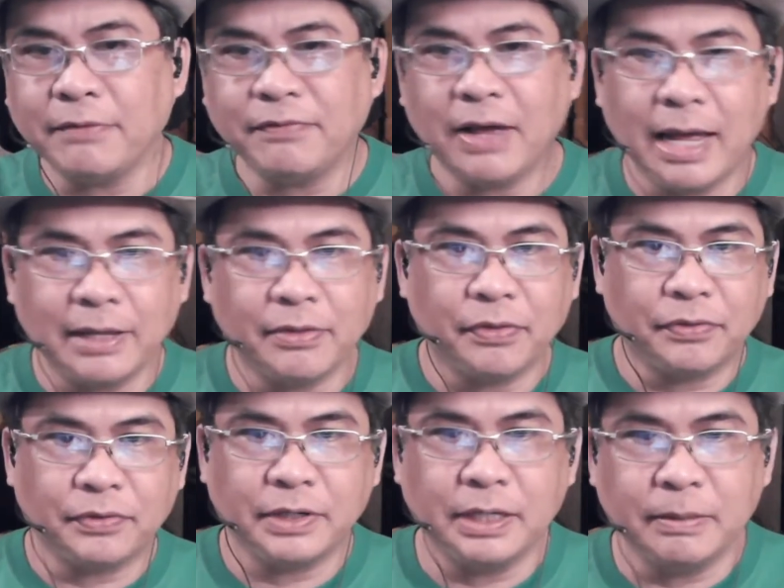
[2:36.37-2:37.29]
had
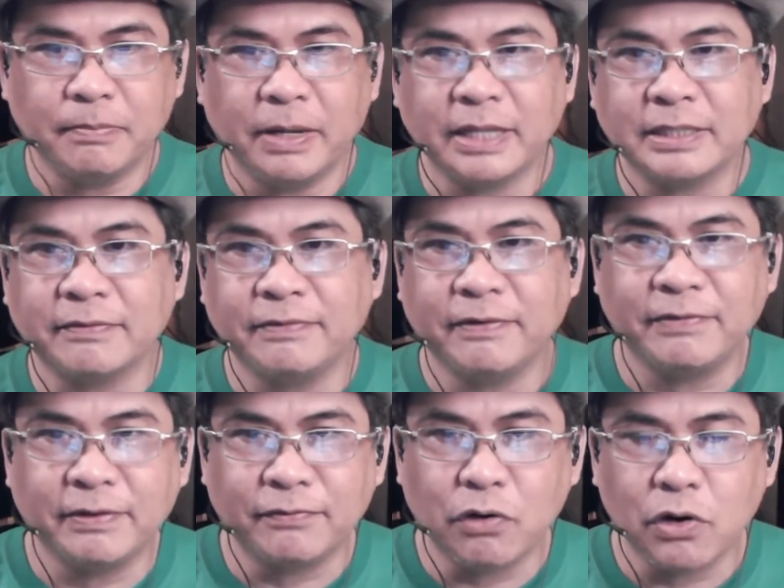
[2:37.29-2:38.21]
three
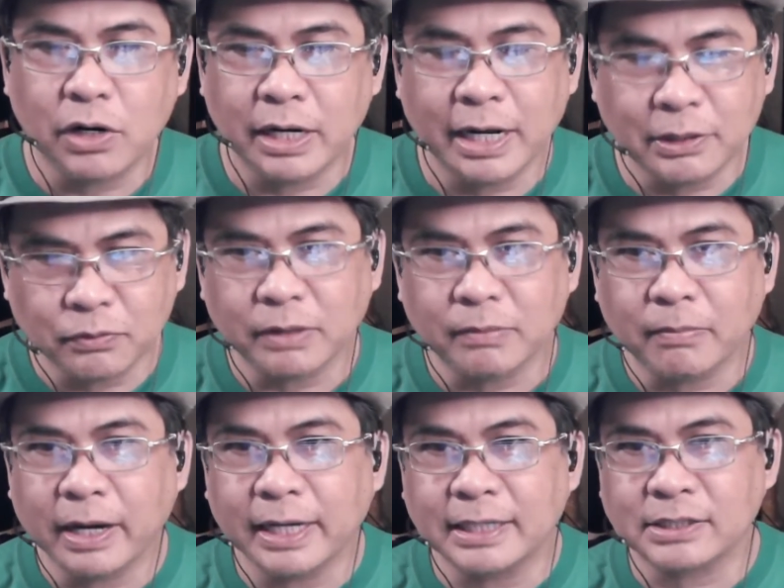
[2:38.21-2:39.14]
Beta54 Headworn
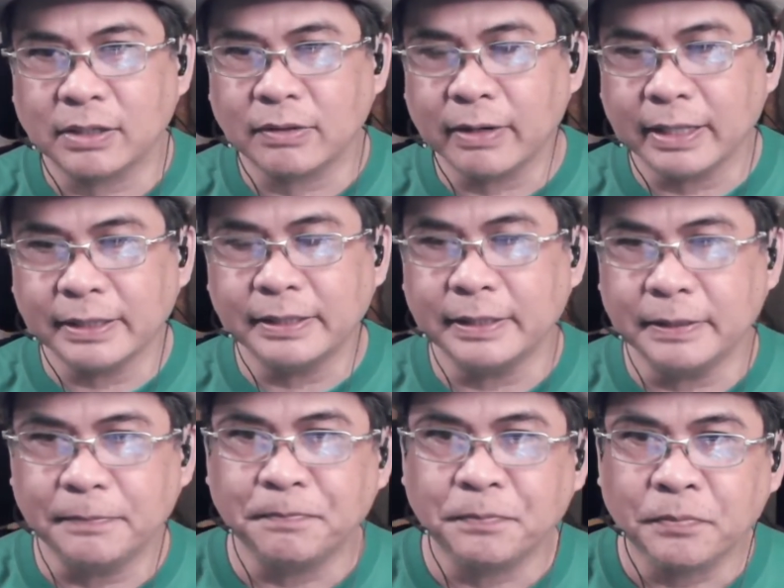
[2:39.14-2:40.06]
mics
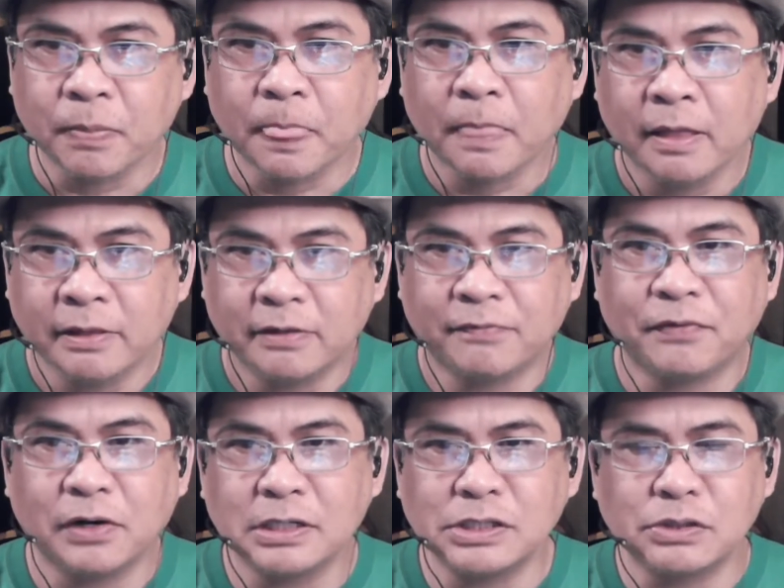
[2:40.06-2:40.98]
already. The
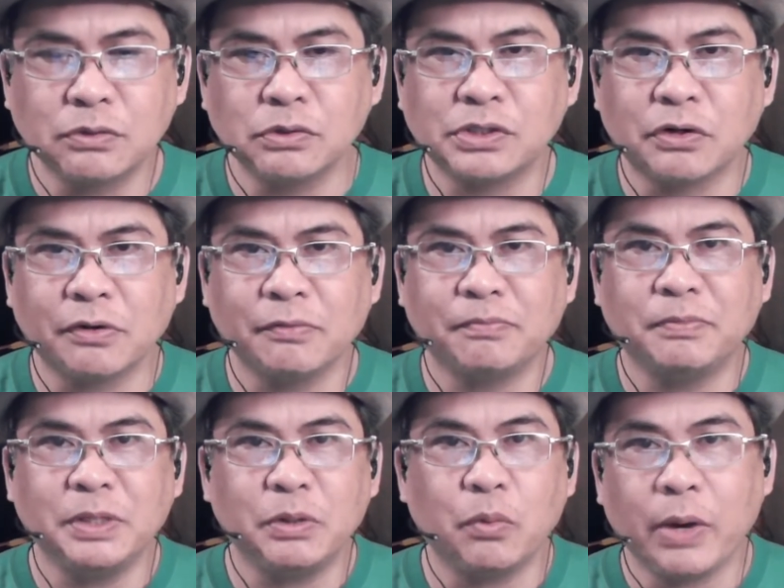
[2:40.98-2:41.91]
first two served
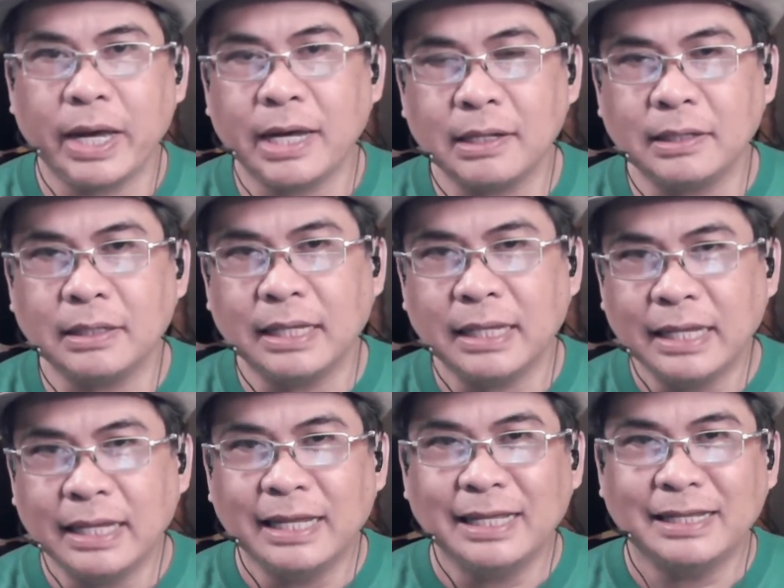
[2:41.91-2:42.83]
me well.
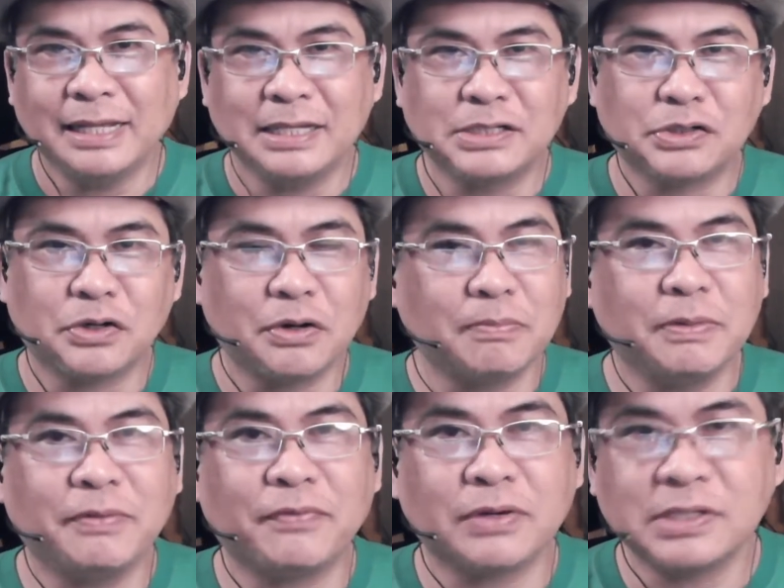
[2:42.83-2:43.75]
They served
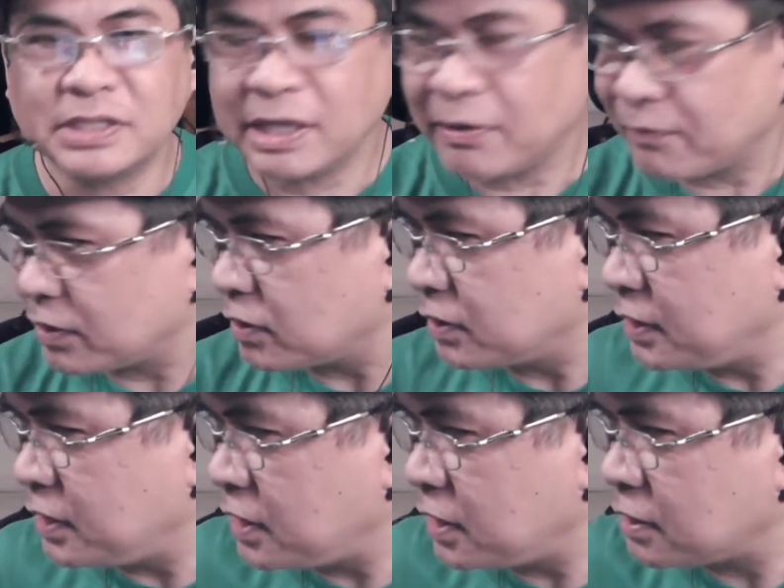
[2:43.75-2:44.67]
me for several
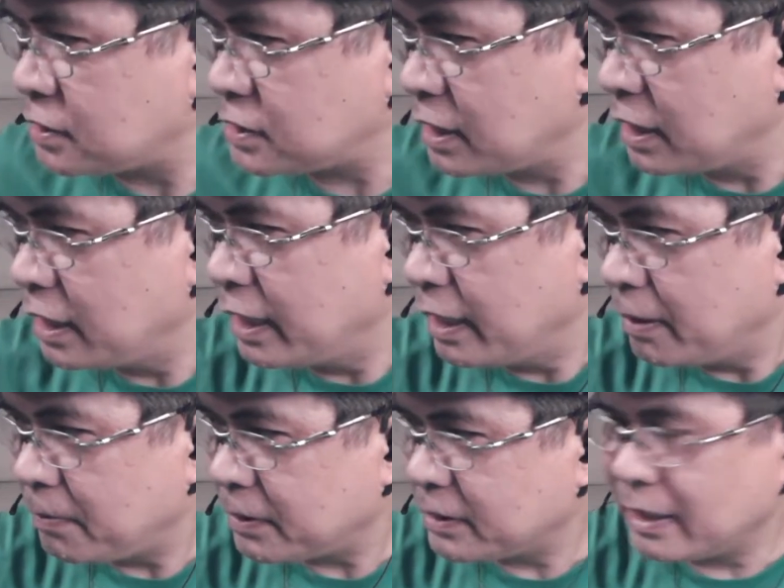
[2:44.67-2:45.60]
years.
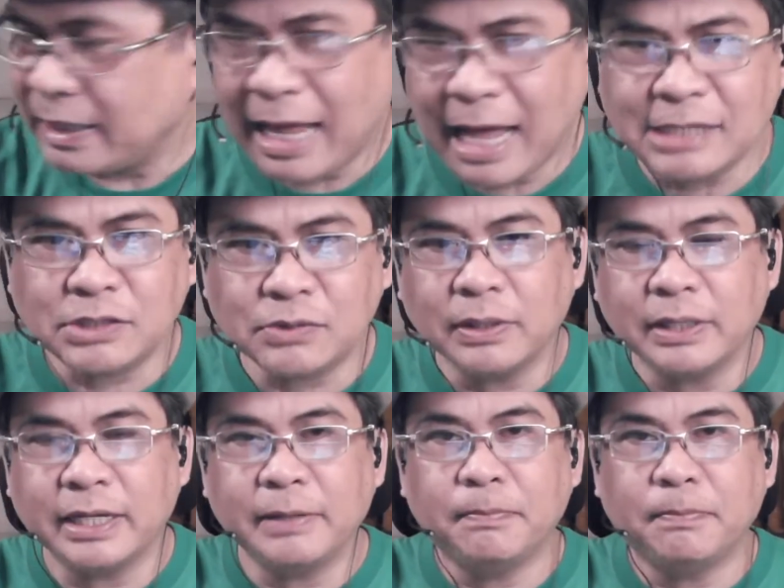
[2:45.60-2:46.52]
But the last
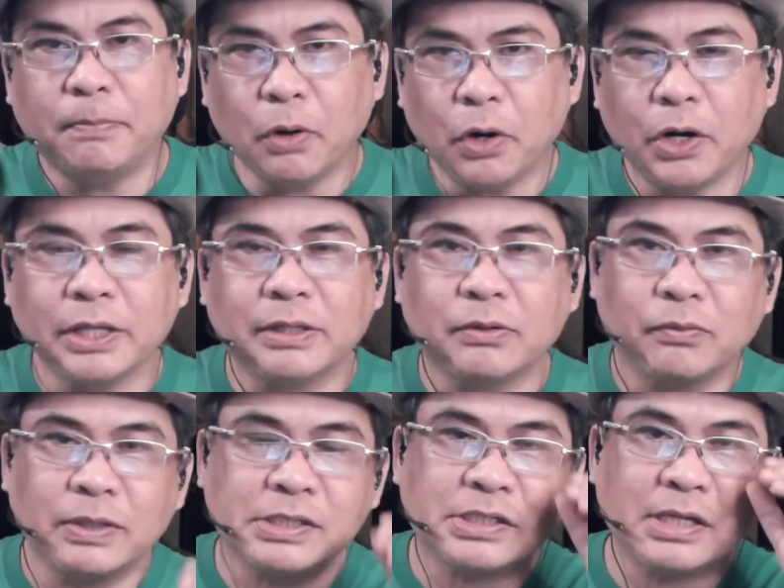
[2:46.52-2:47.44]
one I bought,
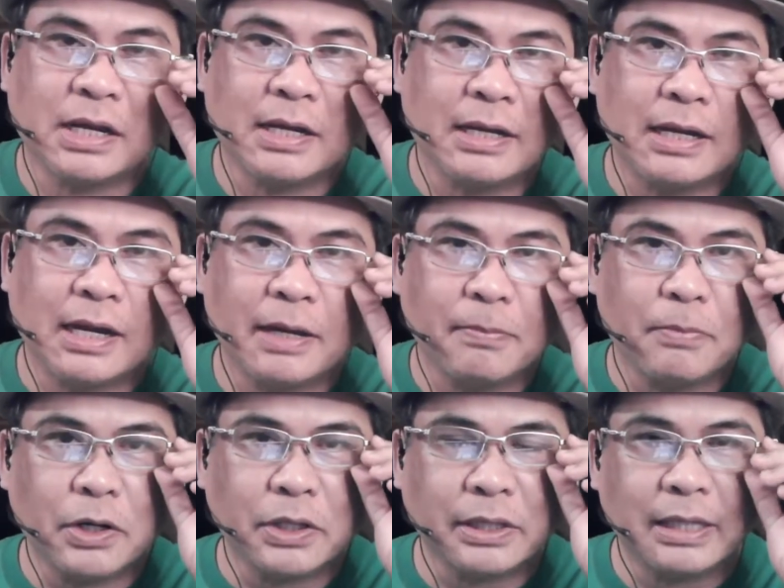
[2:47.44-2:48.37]
which I
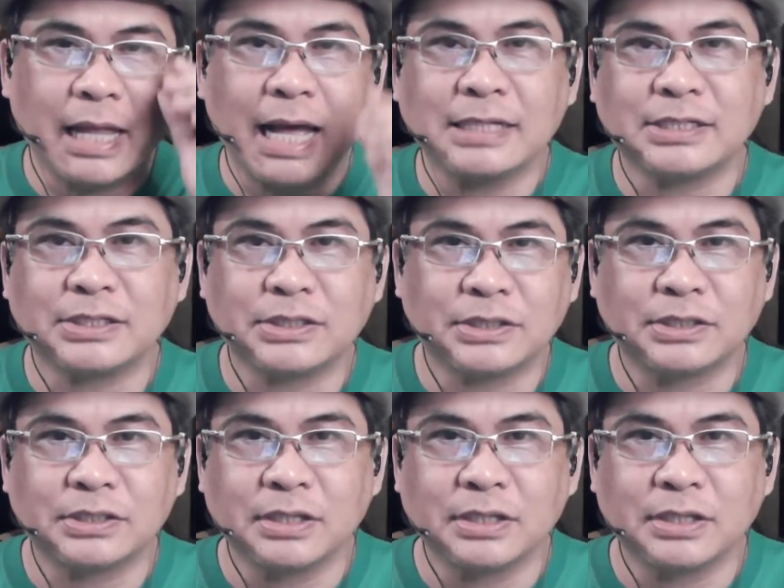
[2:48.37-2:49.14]
bought last